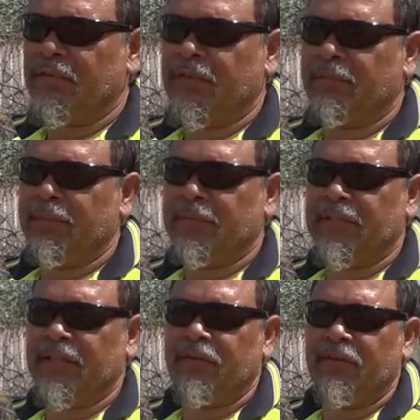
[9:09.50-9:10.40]
one big
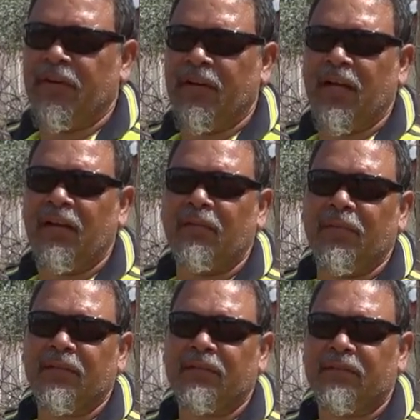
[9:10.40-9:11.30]
machine we rely on,
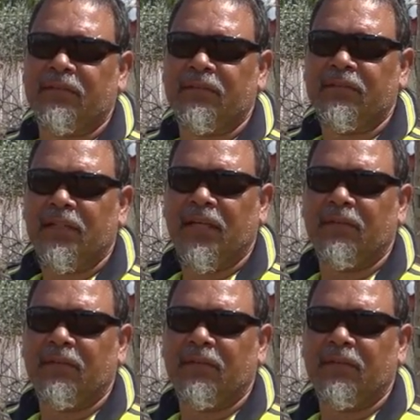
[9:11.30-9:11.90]
but at